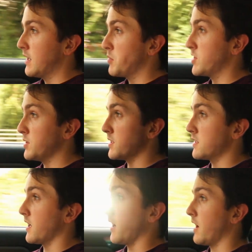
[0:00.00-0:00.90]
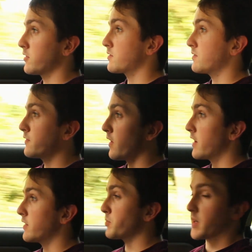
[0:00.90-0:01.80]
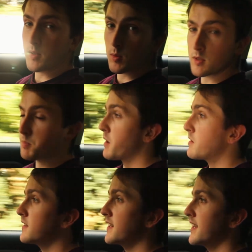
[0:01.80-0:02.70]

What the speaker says: Produces 105 brake horsepower